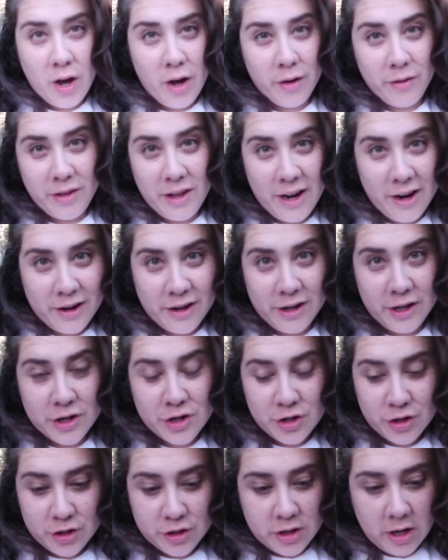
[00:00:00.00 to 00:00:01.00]
Oh, the air
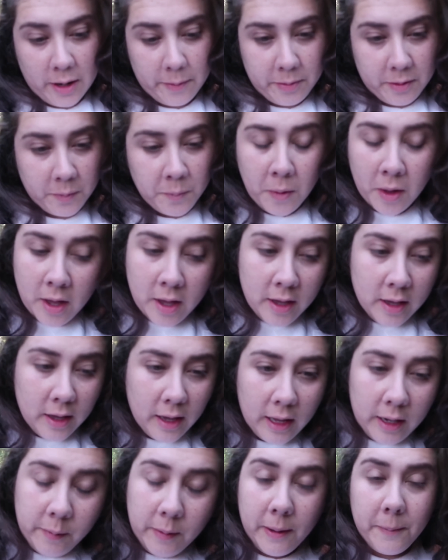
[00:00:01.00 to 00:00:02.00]
conditioner stopped.
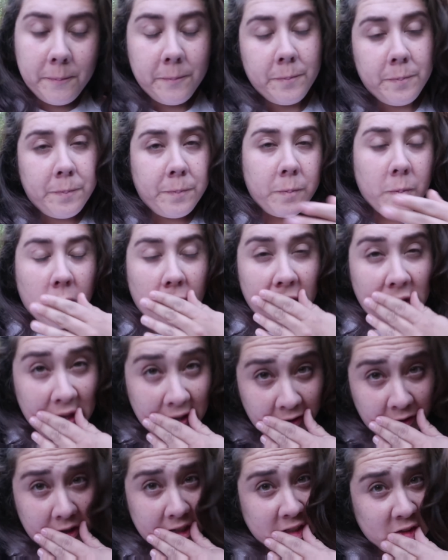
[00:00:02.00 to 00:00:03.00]
Anyway,
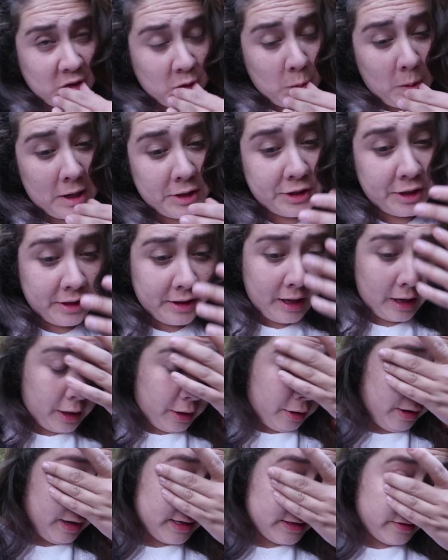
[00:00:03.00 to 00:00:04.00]
thank you guys for watching.
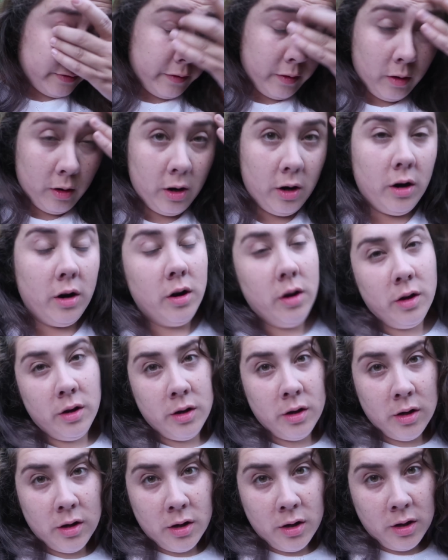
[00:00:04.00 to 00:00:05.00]
Thank you guys for
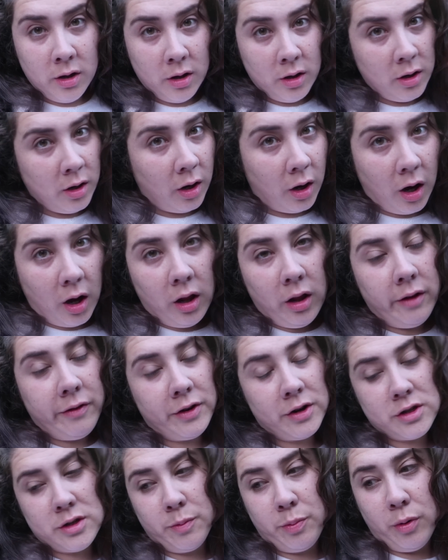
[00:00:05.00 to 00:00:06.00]
all of
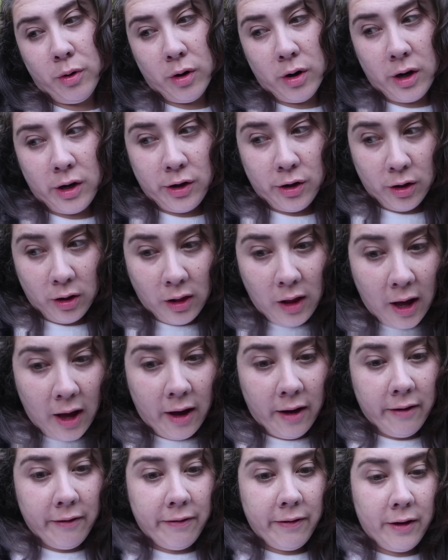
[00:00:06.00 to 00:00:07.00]
your support and your
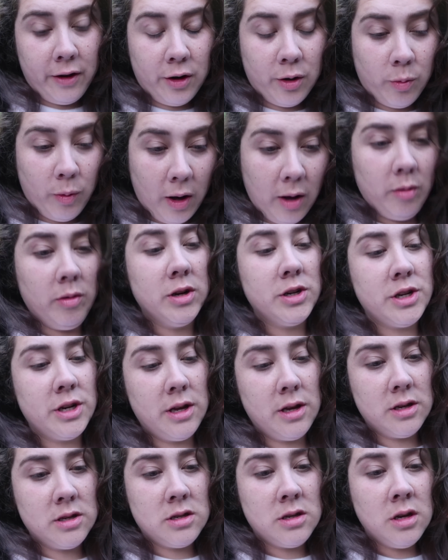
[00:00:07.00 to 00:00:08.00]
love and your well
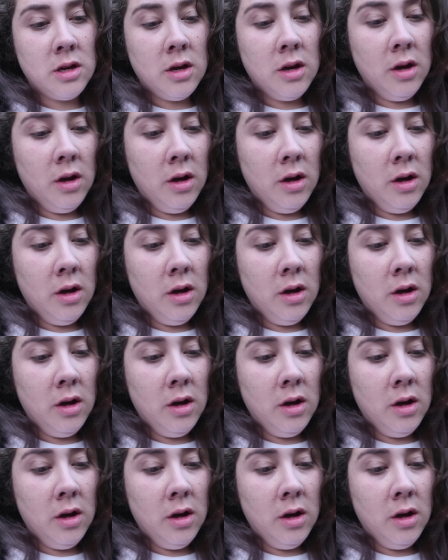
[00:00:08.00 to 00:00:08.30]
wishes.